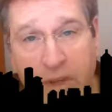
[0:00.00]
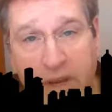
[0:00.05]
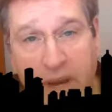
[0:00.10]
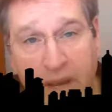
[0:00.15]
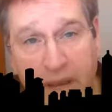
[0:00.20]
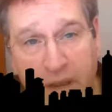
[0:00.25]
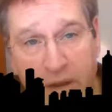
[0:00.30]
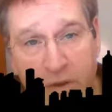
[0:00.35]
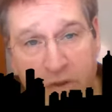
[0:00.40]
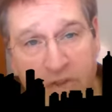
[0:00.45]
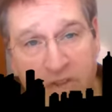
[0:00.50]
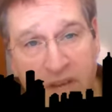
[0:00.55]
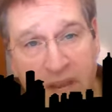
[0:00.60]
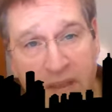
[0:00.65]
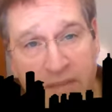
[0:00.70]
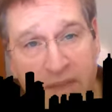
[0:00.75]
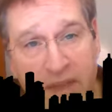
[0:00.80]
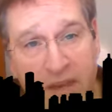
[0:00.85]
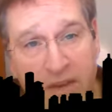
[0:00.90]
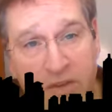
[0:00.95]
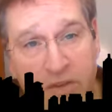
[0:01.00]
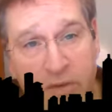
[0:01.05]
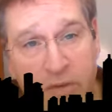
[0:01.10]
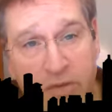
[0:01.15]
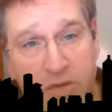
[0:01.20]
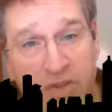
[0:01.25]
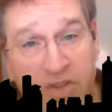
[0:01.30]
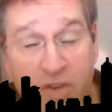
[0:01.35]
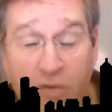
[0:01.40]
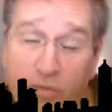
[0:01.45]
and I understand that
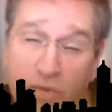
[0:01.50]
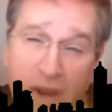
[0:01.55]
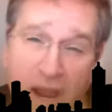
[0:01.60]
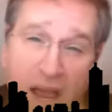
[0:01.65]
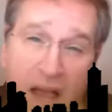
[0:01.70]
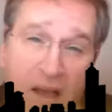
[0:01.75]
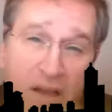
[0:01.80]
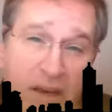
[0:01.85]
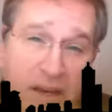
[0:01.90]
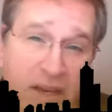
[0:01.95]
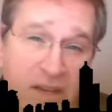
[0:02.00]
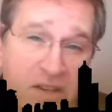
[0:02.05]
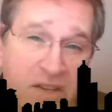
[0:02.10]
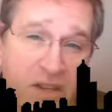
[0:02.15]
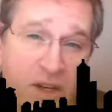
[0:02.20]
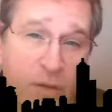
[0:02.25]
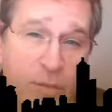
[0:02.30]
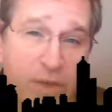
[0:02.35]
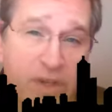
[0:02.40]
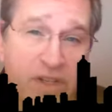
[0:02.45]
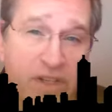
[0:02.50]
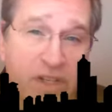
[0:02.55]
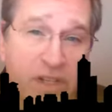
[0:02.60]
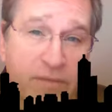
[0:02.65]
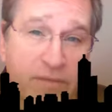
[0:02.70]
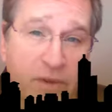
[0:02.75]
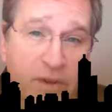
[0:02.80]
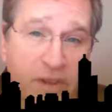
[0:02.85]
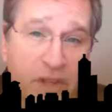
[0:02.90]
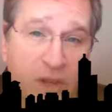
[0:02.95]
too, because the reality is a little bit
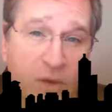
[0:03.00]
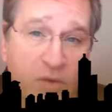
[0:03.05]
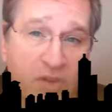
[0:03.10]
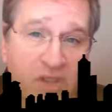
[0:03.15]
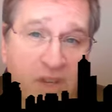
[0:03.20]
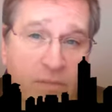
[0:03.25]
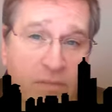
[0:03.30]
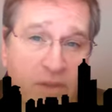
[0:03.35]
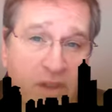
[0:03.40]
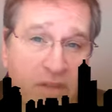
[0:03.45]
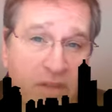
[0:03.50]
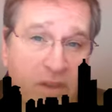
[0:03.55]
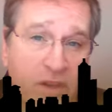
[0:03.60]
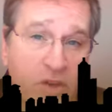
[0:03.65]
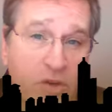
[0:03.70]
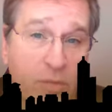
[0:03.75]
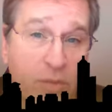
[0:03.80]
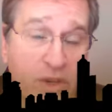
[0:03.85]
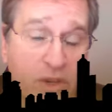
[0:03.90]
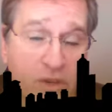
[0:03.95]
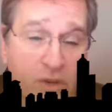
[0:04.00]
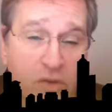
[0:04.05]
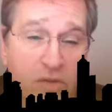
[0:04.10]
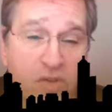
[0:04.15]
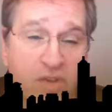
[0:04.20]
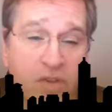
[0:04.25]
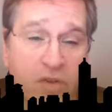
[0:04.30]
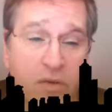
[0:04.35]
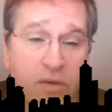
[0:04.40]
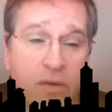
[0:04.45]
different than something that you've been
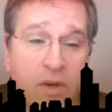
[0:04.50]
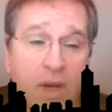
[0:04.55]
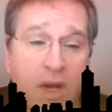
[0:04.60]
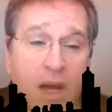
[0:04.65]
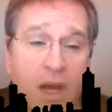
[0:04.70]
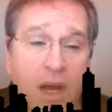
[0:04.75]
used to.